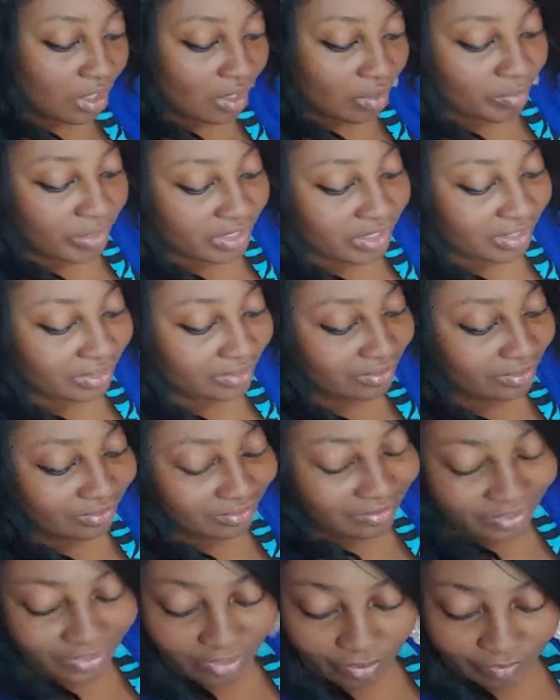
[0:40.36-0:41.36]
but
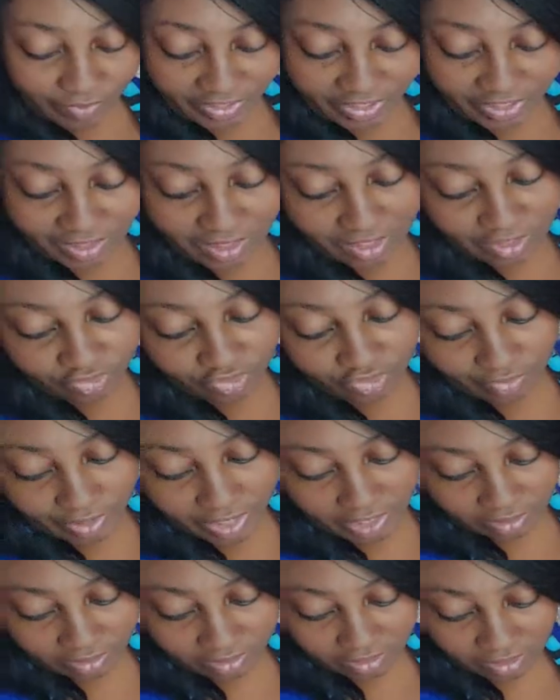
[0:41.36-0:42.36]
you don't really need a
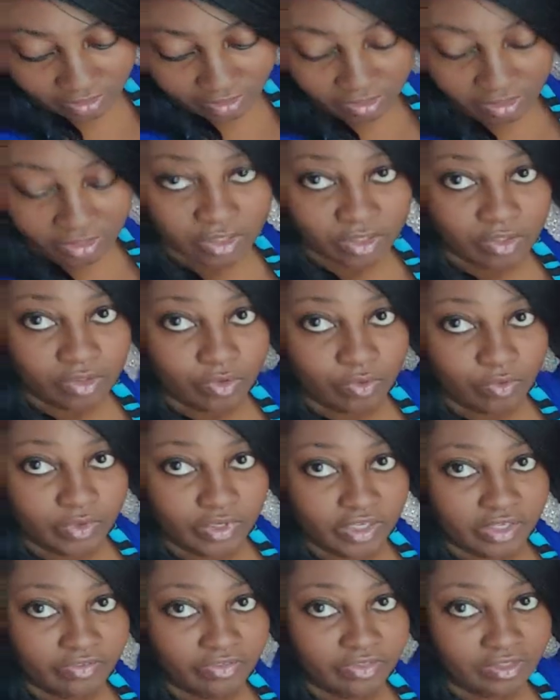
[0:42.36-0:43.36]
stretch
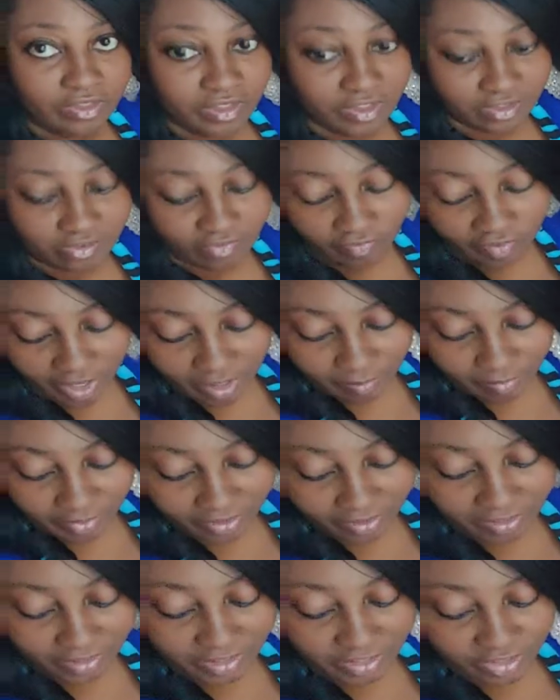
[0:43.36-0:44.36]
with this
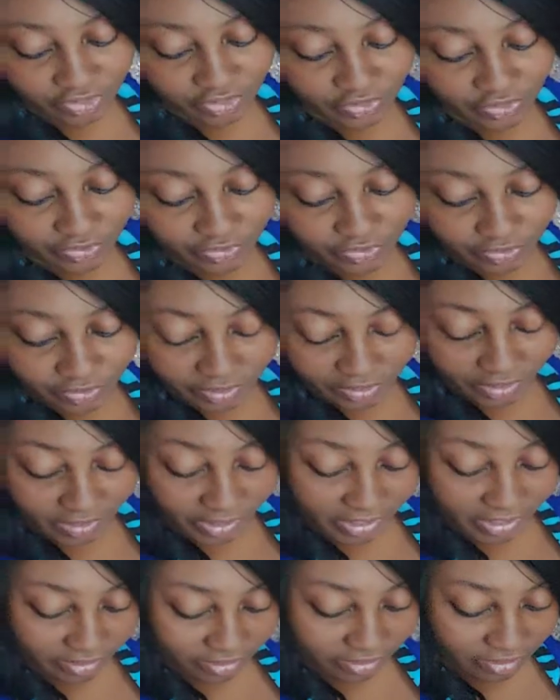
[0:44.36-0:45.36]
fabric unless you're
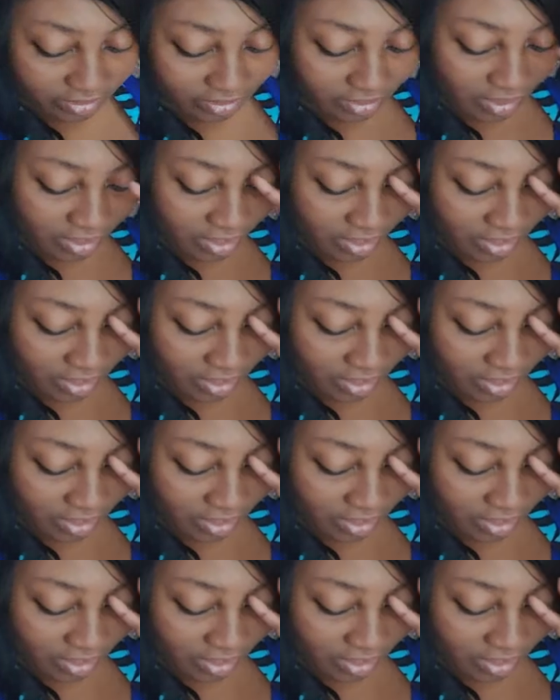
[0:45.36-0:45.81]
making